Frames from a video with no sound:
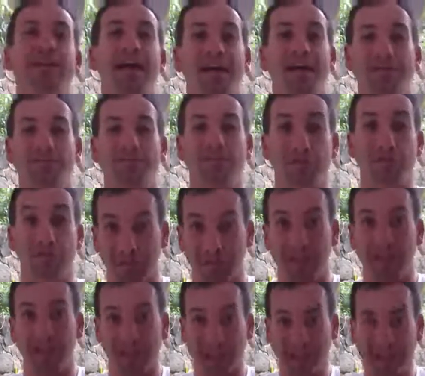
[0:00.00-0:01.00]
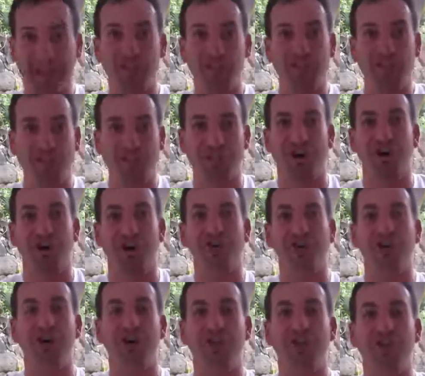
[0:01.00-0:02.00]
Now, so in case you don't
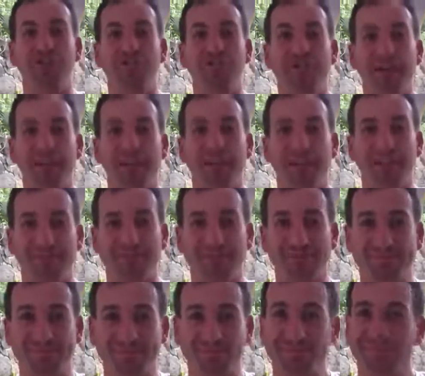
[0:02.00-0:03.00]
know who Vick is,